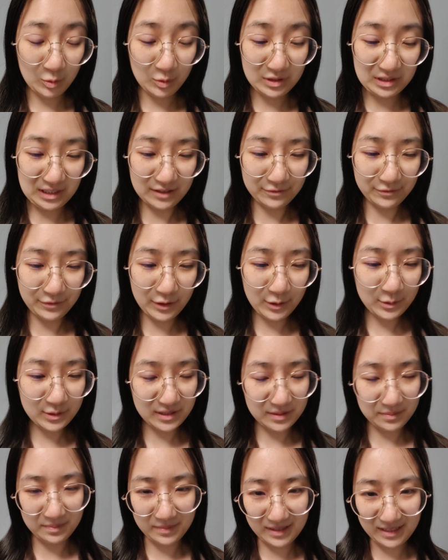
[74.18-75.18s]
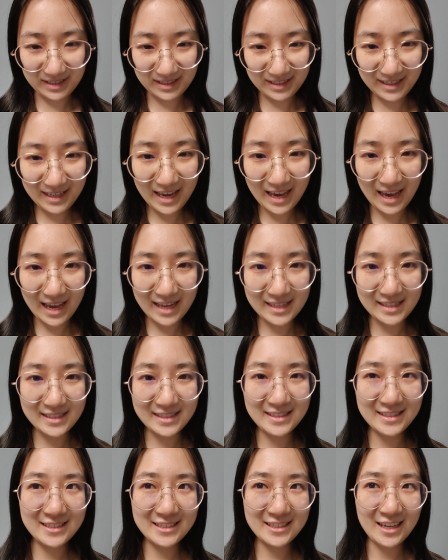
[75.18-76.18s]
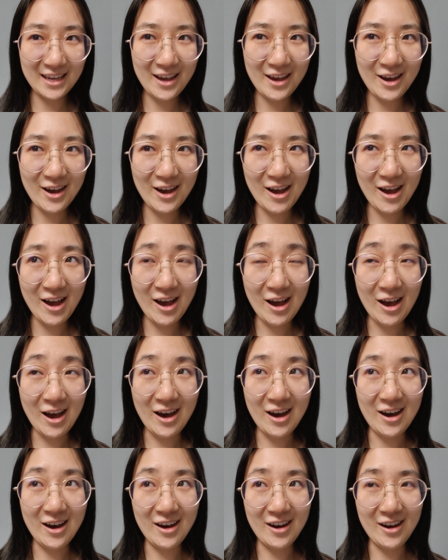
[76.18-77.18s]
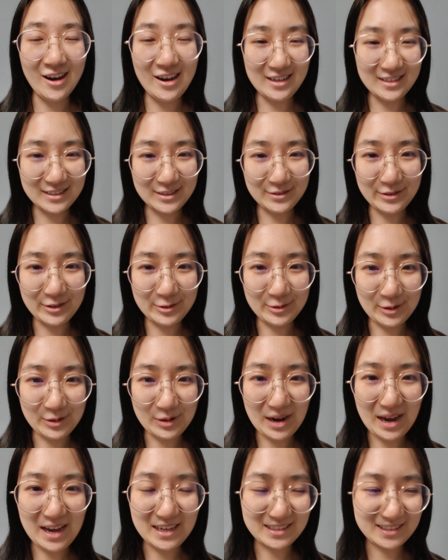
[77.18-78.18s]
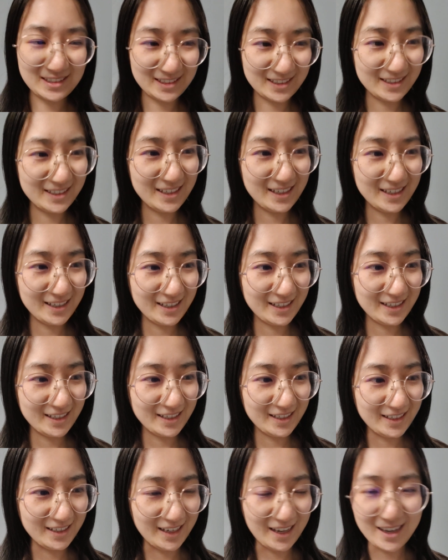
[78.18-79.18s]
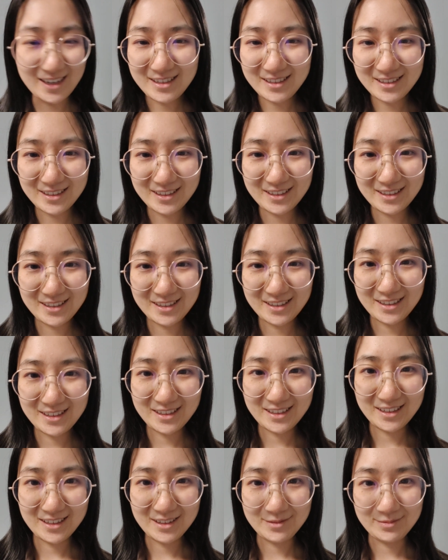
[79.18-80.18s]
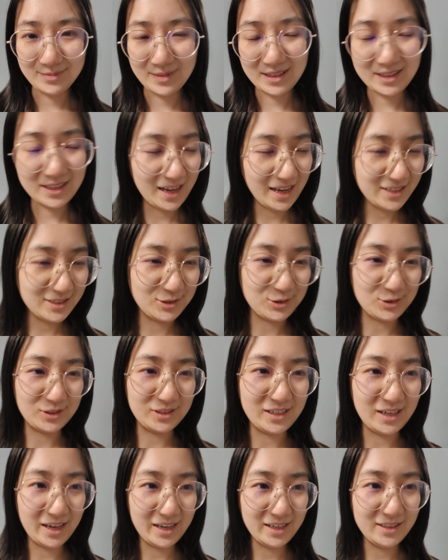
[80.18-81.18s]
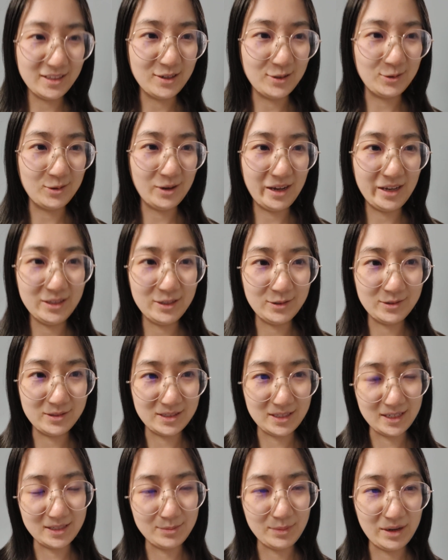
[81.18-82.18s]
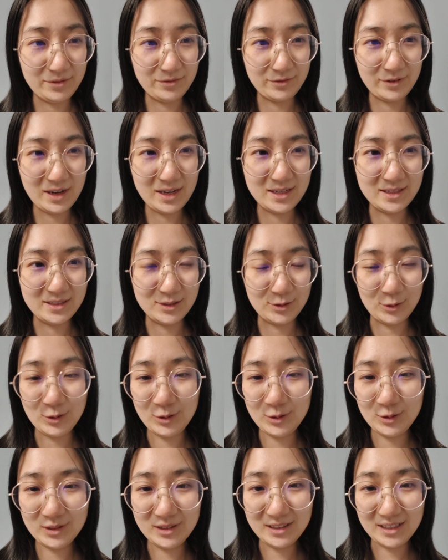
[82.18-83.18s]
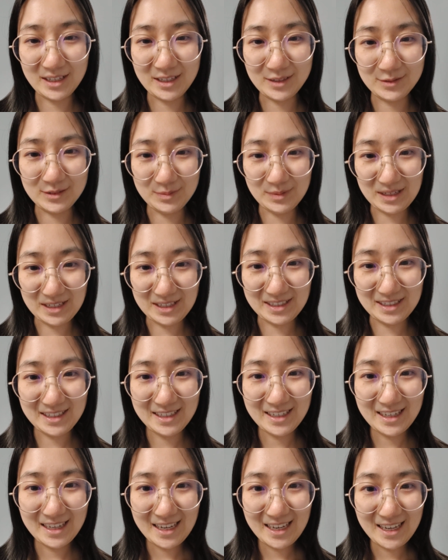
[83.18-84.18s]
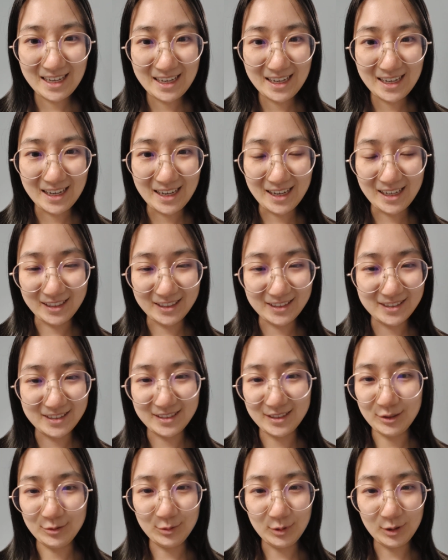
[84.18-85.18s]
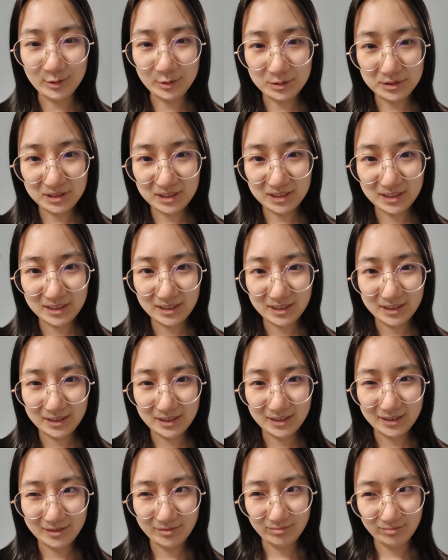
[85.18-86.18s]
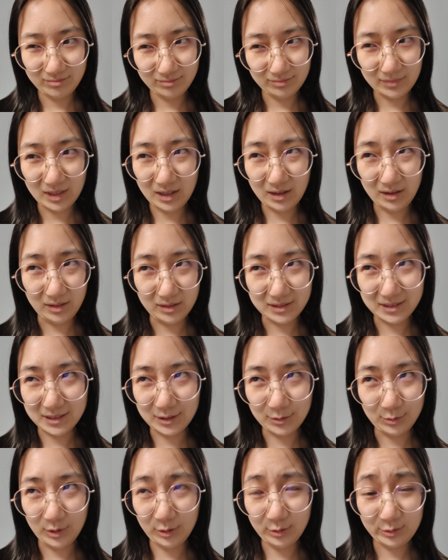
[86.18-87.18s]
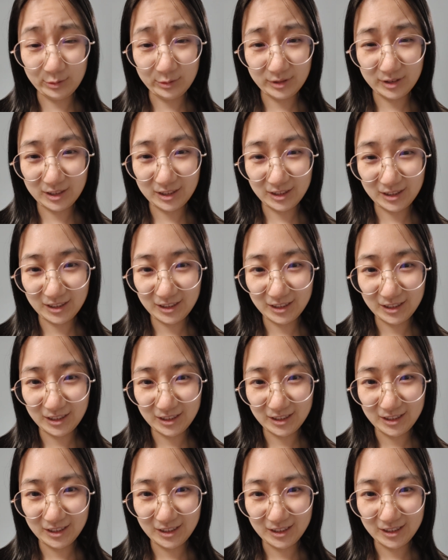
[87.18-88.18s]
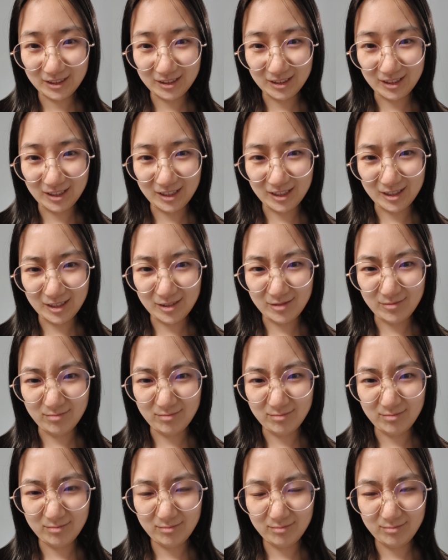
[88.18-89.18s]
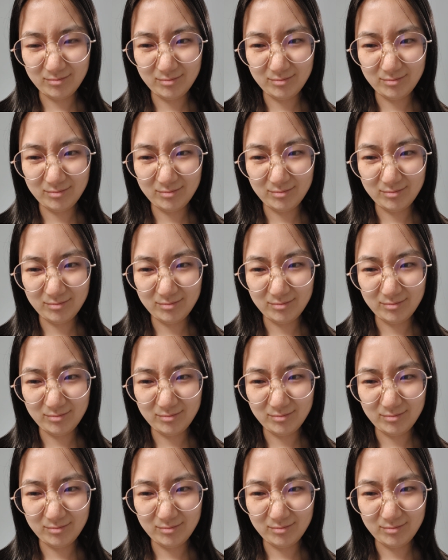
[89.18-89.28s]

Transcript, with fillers: what's confusing me and uh, how they will react. Oh, but actually, I know I know that my friends all loved me. Uh, they won't. Oh, they won't. Um,